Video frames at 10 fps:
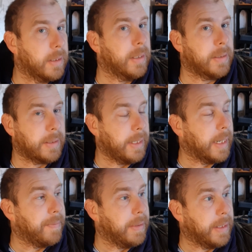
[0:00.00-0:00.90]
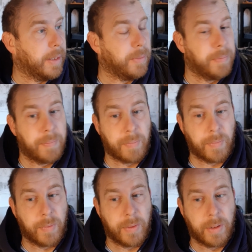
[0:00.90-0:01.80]
has seen that video
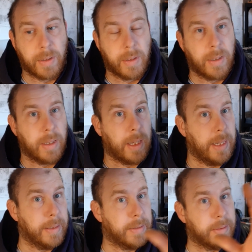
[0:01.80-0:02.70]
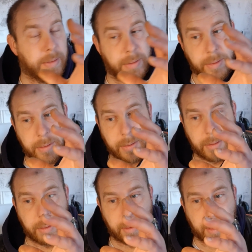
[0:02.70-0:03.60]
and
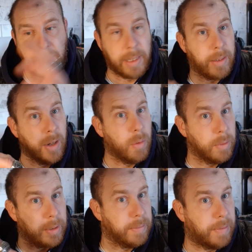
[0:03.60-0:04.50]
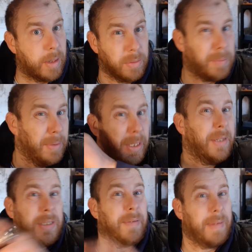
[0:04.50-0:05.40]
they know what the file has been
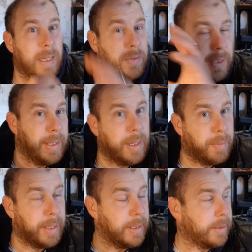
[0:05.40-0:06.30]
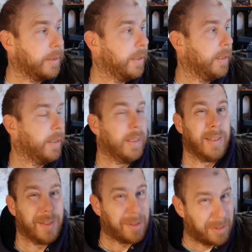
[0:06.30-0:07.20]
changed to something else and they know what it is,
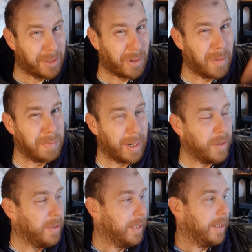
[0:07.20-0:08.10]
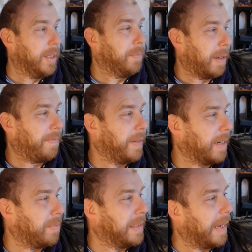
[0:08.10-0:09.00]
check on below. But I think
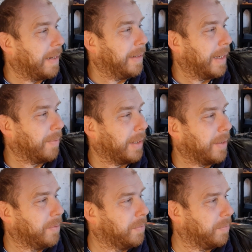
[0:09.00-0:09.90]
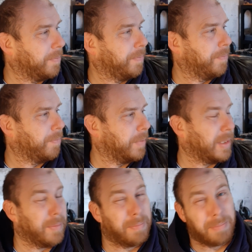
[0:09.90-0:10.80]
they've been taken down now.
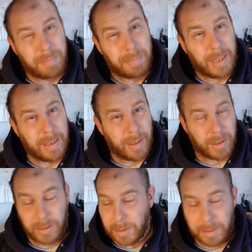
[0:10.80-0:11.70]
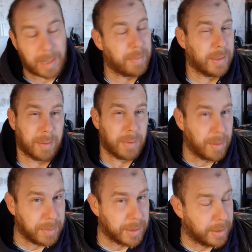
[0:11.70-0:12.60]
It's a pain in the ass. It happens
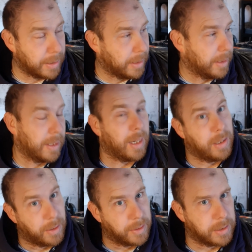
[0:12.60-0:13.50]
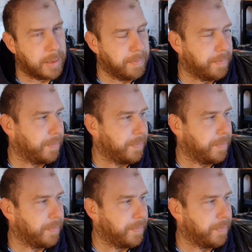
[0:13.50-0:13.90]
sometimes, a lot of the time.